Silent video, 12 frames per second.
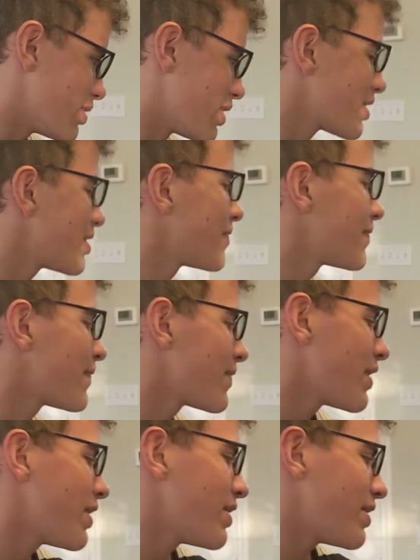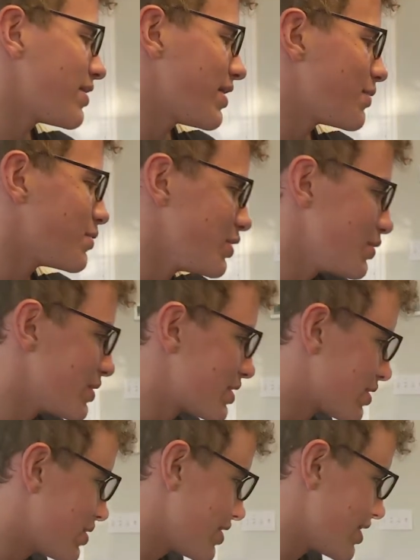block that will do a certain